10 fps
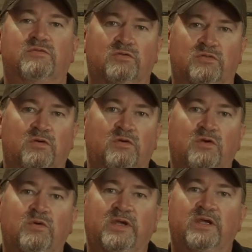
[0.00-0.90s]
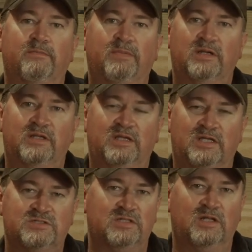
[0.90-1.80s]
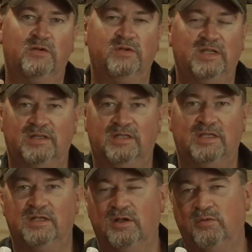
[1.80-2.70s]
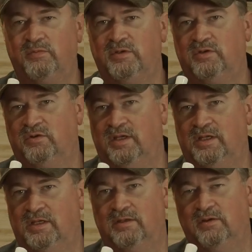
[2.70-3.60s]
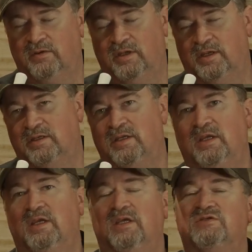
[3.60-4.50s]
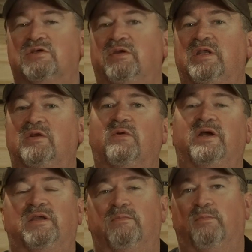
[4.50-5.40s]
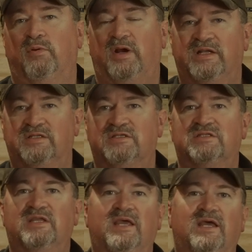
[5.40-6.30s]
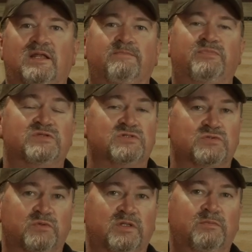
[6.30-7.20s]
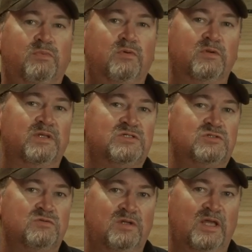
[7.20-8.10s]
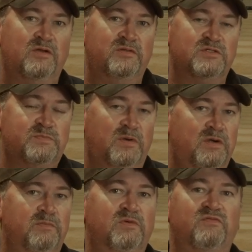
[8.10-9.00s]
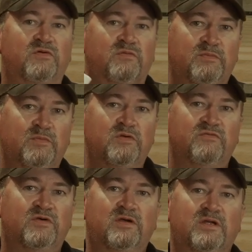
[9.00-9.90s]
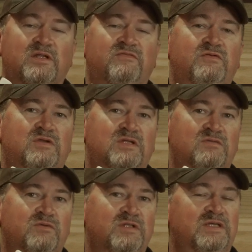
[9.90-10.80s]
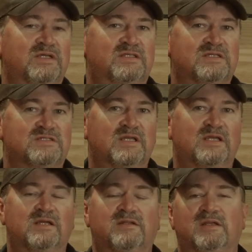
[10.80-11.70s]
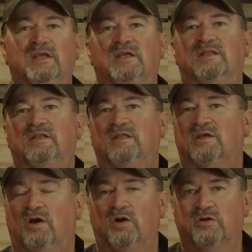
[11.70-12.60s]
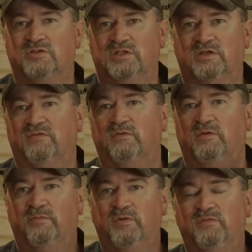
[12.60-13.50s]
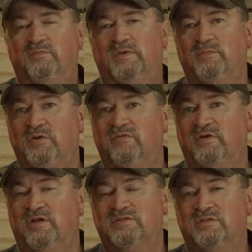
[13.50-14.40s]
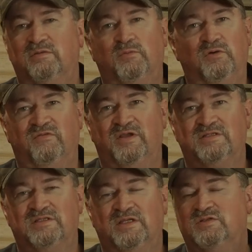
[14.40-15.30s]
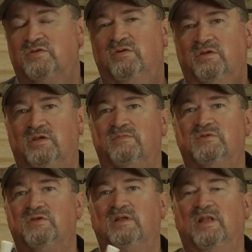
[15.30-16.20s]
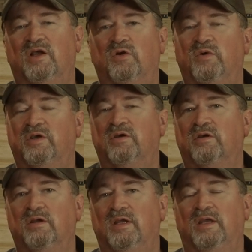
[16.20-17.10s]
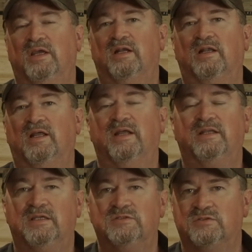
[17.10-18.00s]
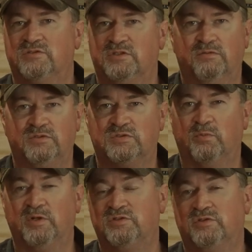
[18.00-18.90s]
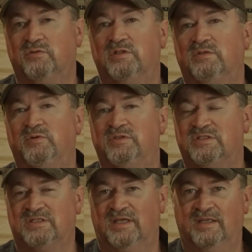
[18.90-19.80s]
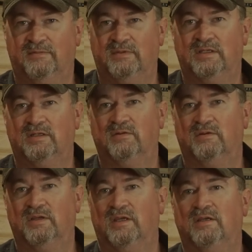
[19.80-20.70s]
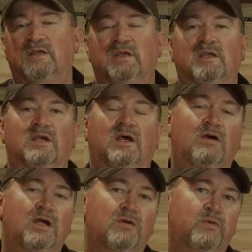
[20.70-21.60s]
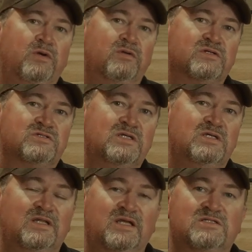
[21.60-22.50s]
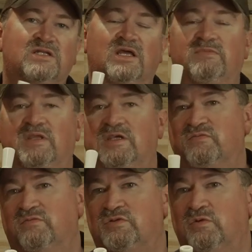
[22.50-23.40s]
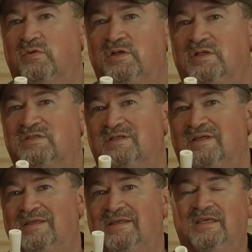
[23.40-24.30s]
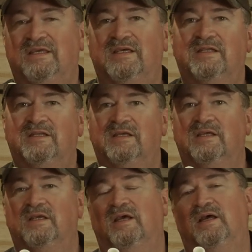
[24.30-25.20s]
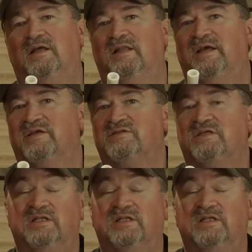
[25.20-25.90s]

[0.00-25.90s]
you're throwing quick, barely catching the note, and then opening your hand, okay? So anyway, practice that. This is really important that you nail this part before we move on. If you can really get this down, then the harder stuff that we're going to be moving on to, the more advanced things are going to come to you a lot quicker and a lot easier. So don't just breeze through it. Put the time in, okay? All right, we're going to see you next time. Thanks for joining us again. Like I said,